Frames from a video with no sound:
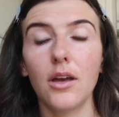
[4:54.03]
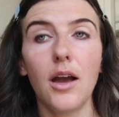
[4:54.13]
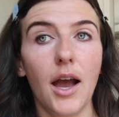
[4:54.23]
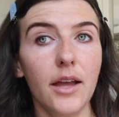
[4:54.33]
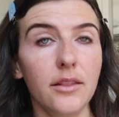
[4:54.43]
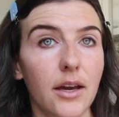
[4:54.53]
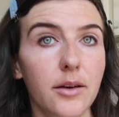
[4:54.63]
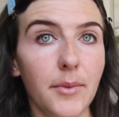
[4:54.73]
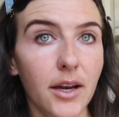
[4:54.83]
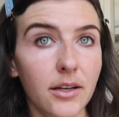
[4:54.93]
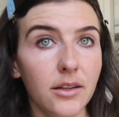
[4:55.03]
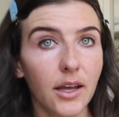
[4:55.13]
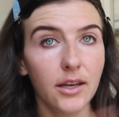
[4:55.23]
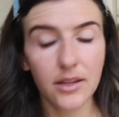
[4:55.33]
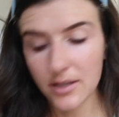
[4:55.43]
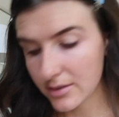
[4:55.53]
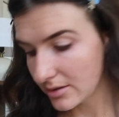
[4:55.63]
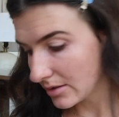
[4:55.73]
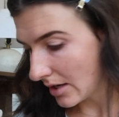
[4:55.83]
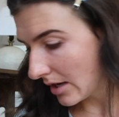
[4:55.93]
I like mine like this.